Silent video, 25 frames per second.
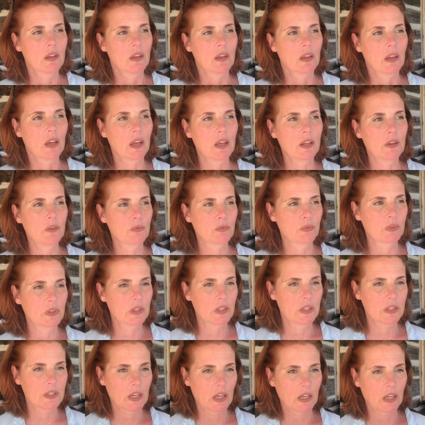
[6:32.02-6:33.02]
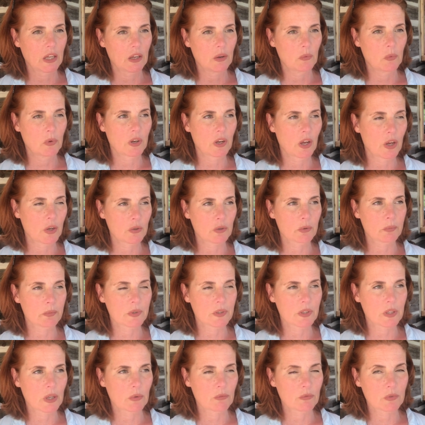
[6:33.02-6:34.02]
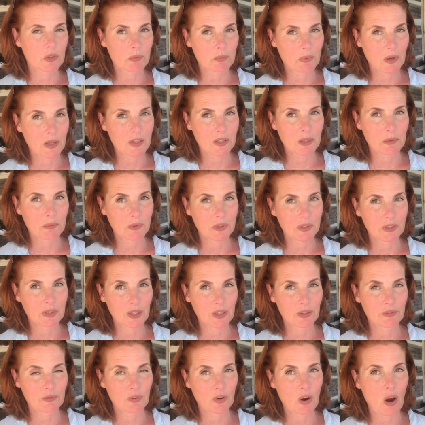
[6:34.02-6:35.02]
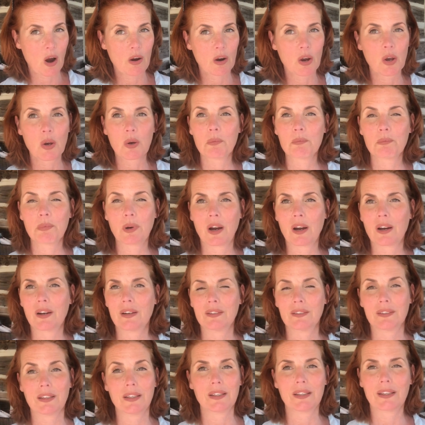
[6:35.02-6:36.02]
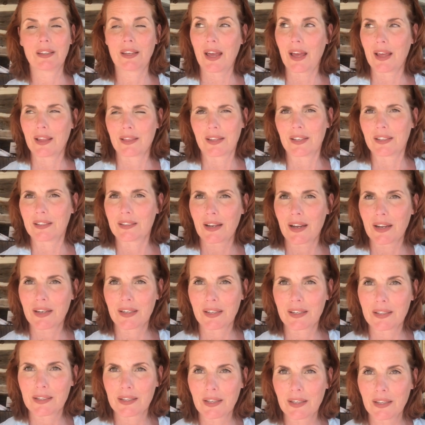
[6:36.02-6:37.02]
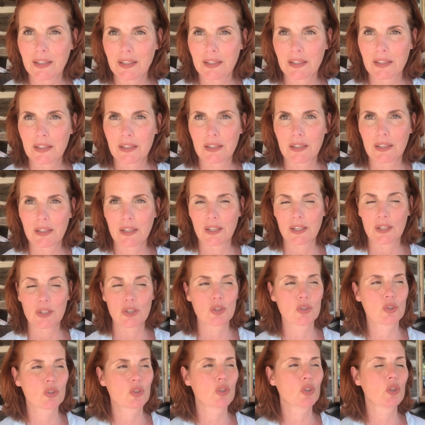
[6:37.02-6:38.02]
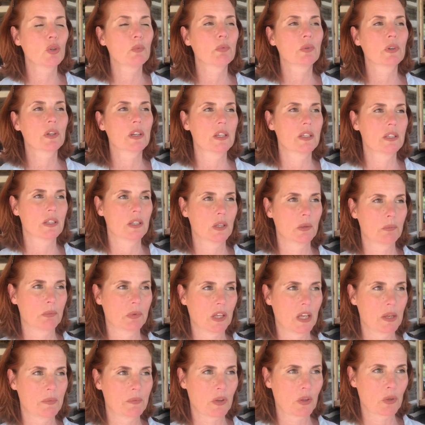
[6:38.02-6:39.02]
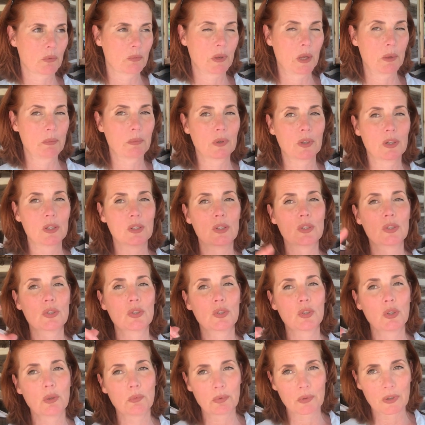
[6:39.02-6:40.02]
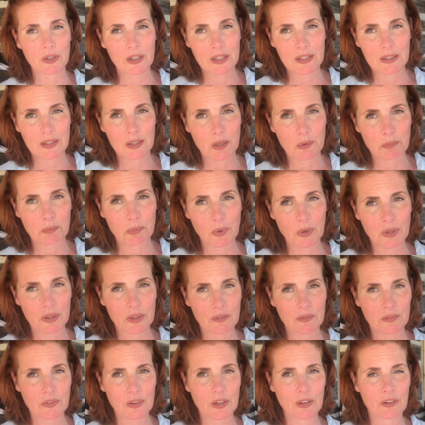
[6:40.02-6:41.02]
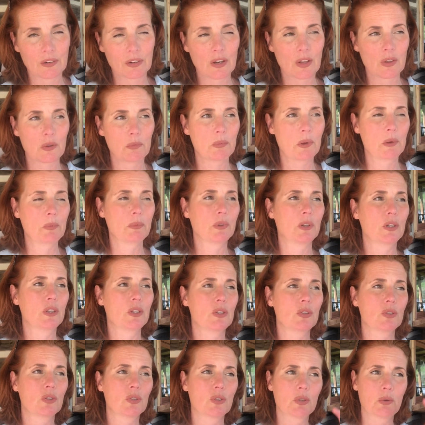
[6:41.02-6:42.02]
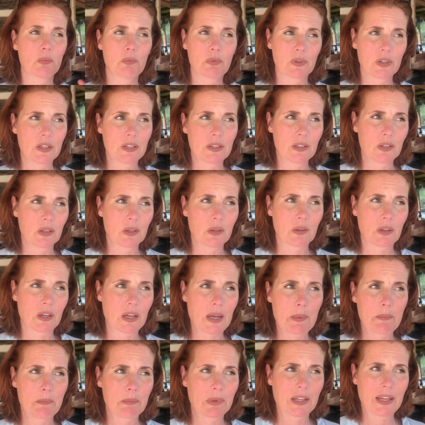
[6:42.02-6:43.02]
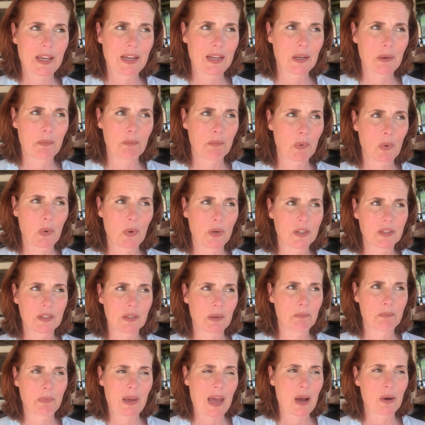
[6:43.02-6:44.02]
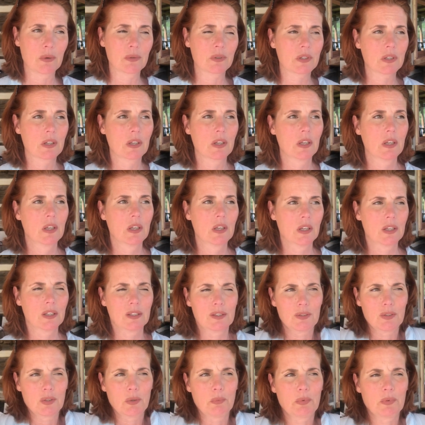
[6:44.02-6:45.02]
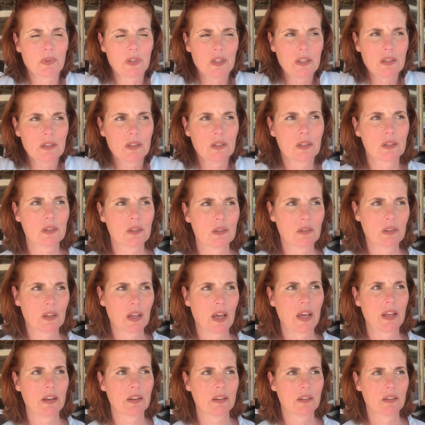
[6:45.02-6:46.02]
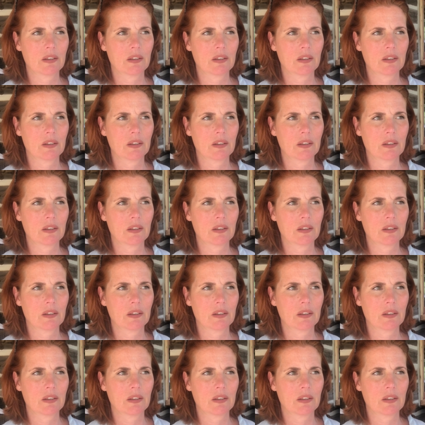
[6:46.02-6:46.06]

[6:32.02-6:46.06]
and really taking 100% responsibility for our own part, like, yeah, that's not easy. It's super easy to blame other people. It's super easy to point the finger at other people. It's super easy to complain and point and pout. It's super easy to do that.